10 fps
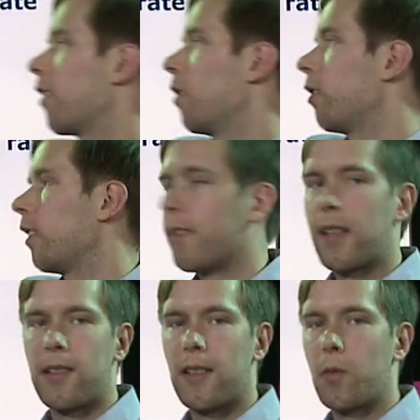So on this
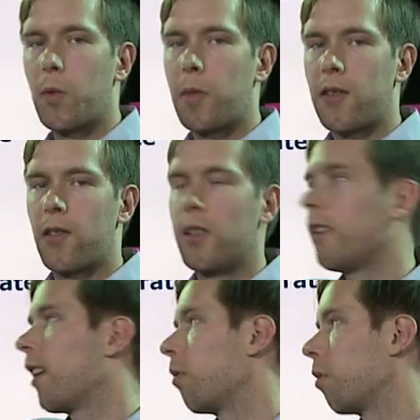axis we measure
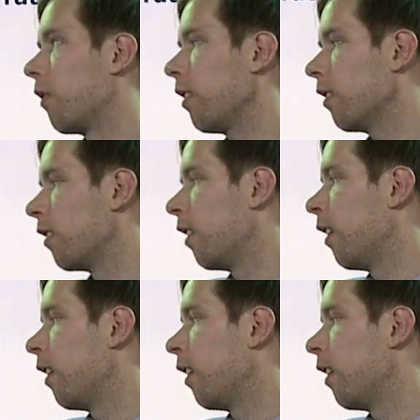the NPV,